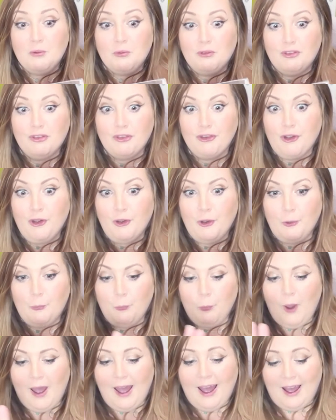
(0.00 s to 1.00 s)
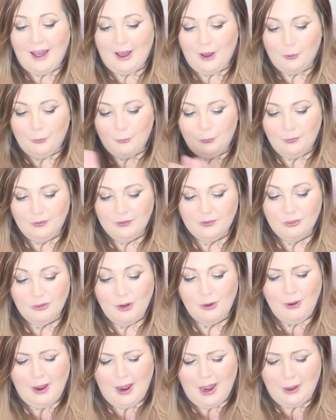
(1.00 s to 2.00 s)
So, wow.
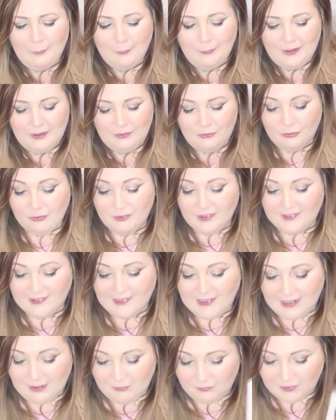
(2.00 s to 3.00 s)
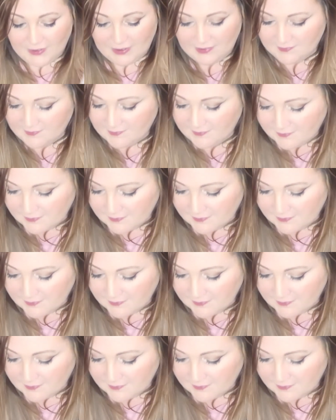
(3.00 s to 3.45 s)
So happy to receive this.